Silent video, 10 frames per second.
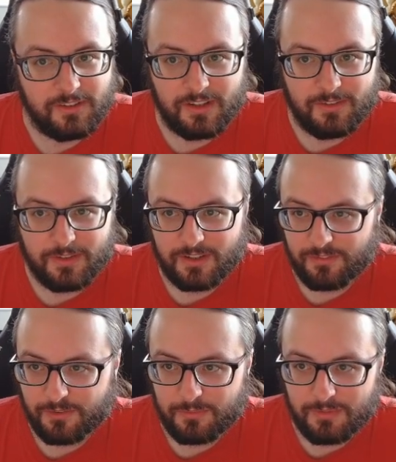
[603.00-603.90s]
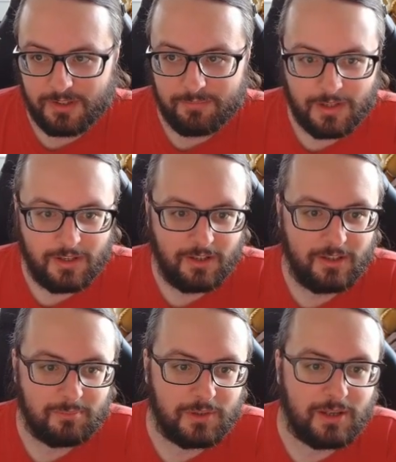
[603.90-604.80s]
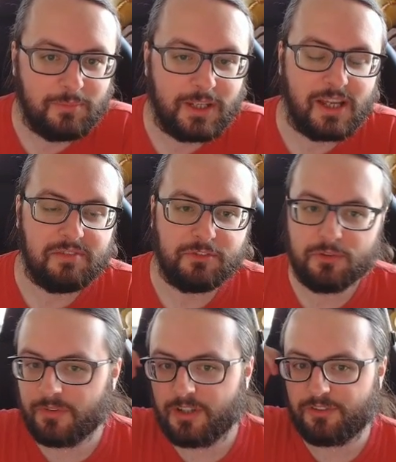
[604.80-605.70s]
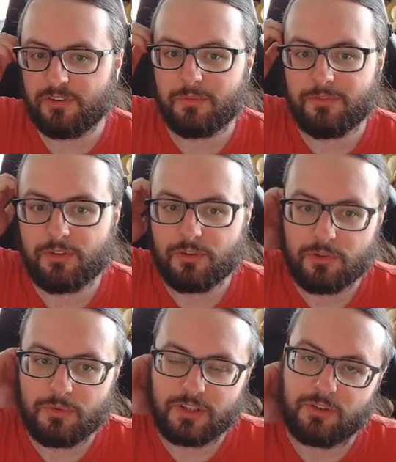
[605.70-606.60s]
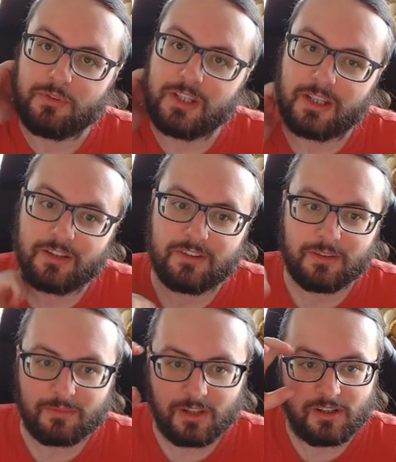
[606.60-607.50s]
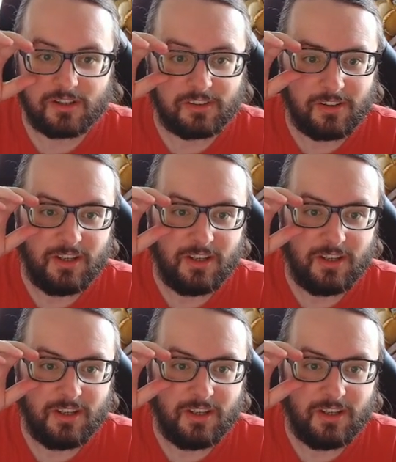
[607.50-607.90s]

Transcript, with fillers: anything different with it. But then we have two versions with two unique DIM cards.